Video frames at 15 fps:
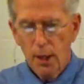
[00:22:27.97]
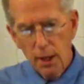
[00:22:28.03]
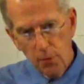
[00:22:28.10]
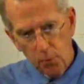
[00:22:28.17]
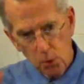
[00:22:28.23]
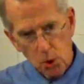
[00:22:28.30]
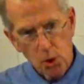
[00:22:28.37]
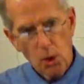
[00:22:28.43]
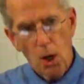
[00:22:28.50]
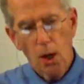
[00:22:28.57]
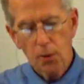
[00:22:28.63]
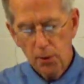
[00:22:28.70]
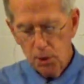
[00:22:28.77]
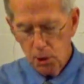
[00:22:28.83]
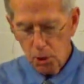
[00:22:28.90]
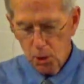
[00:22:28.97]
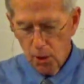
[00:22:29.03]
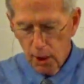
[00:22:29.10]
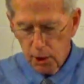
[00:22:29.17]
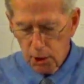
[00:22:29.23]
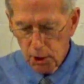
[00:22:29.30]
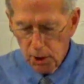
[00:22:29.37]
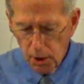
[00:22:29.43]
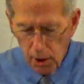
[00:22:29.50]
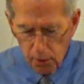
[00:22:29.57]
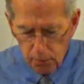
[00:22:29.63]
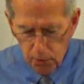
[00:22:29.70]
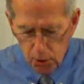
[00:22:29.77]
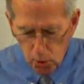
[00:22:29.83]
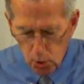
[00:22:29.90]
when he foresaw the destruction
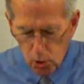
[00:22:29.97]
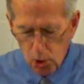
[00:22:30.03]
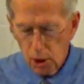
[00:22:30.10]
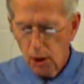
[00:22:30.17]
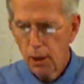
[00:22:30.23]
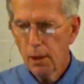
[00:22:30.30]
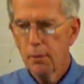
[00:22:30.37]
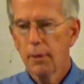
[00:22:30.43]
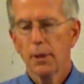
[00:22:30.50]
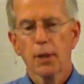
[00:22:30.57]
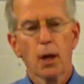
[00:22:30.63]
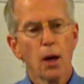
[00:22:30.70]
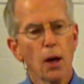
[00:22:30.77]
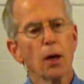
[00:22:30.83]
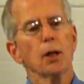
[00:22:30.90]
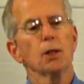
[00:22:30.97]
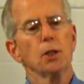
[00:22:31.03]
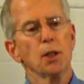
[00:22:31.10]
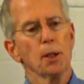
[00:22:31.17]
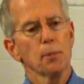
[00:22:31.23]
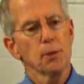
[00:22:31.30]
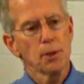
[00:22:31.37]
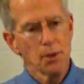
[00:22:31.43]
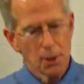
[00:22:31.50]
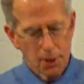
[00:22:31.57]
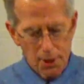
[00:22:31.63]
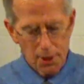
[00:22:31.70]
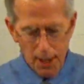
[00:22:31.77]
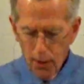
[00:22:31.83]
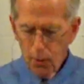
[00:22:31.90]
of Jerusalem and the hardships
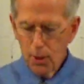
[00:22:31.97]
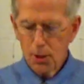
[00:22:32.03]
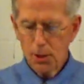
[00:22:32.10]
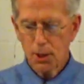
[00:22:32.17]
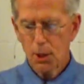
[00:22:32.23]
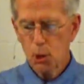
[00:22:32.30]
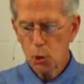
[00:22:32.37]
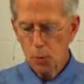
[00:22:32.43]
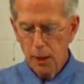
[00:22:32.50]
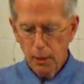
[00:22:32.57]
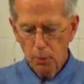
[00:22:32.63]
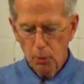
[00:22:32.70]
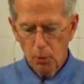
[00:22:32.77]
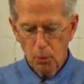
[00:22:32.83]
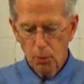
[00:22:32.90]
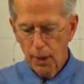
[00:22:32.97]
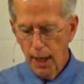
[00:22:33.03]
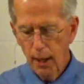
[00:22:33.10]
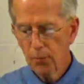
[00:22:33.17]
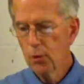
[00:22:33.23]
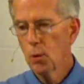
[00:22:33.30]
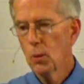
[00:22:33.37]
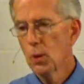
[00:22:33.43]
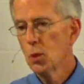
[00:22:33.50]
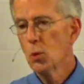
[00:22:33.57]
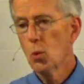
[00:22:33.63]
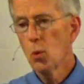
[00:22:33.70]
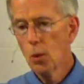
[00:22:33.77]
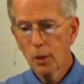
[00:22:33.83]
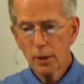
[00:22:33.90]
and the terrors that his people would have to
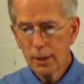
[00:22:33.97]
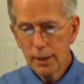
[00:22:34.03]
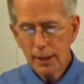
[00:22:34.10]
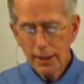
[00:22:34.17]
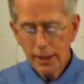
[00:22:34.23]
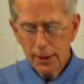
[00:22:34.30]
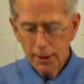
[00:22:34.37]
endure